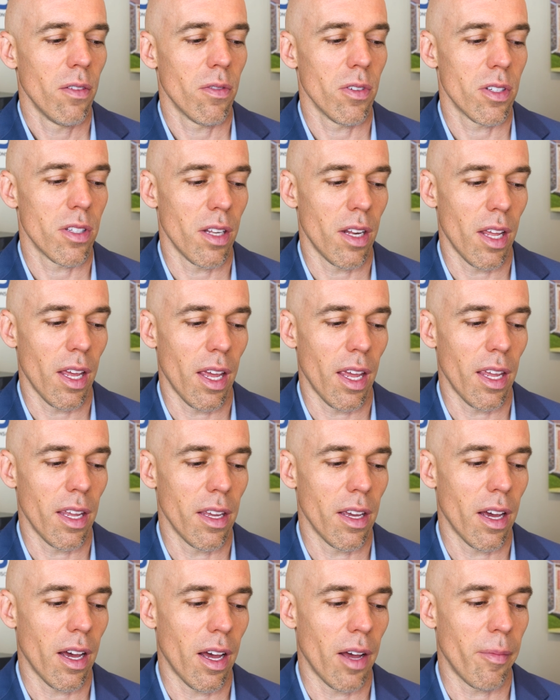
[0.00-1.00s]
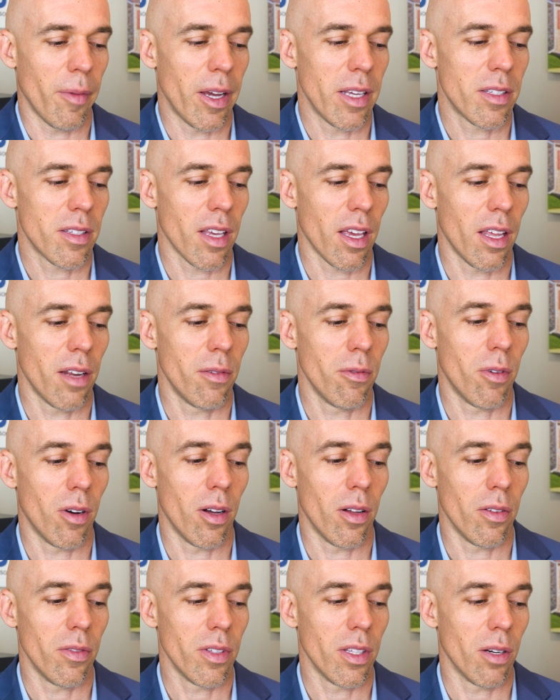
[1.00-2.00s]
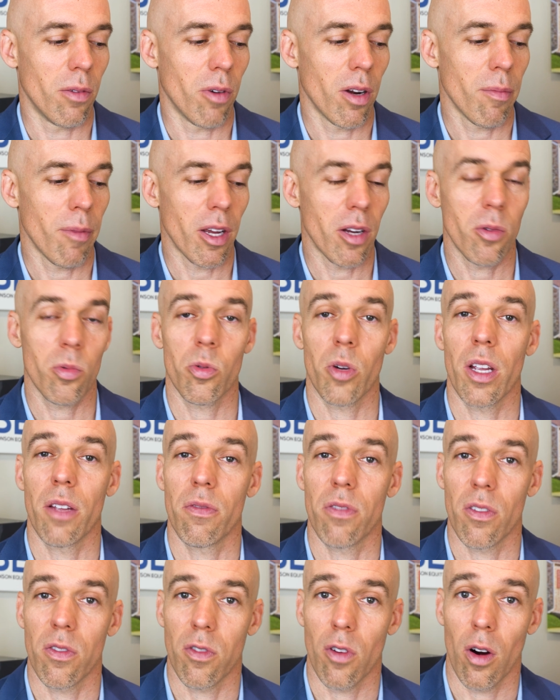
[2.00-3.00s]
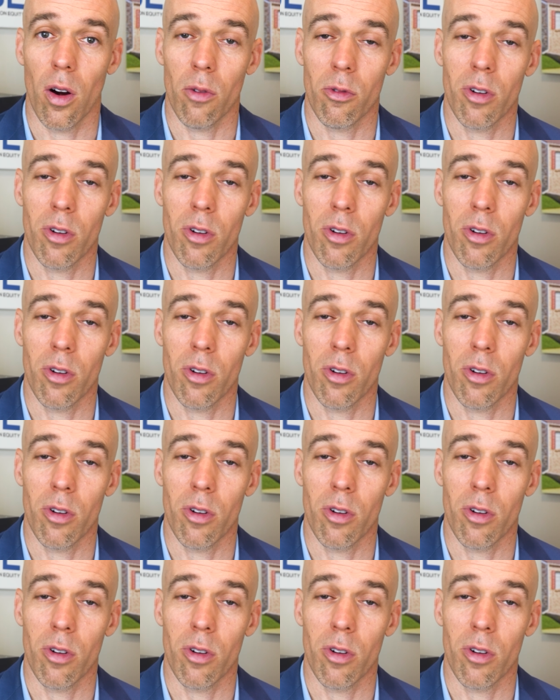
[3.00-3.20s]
for today, um, I said, well, you know, what am I grateful for?